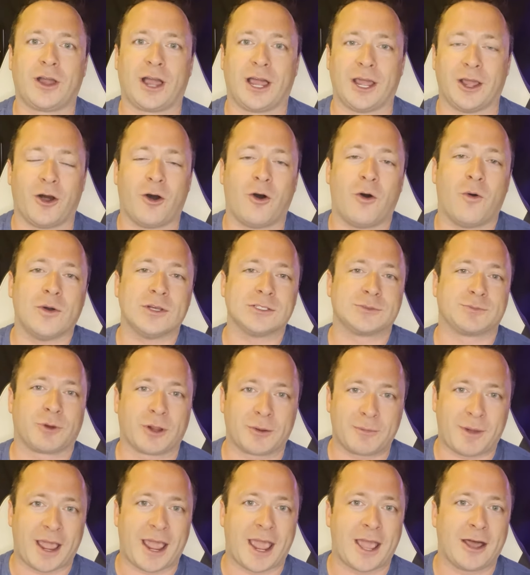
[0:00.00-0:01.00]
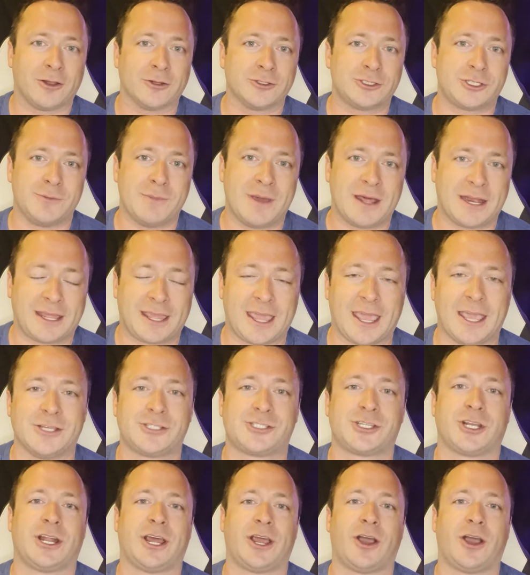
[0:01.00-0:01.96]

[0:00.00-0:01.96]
I always bring my allergy medication.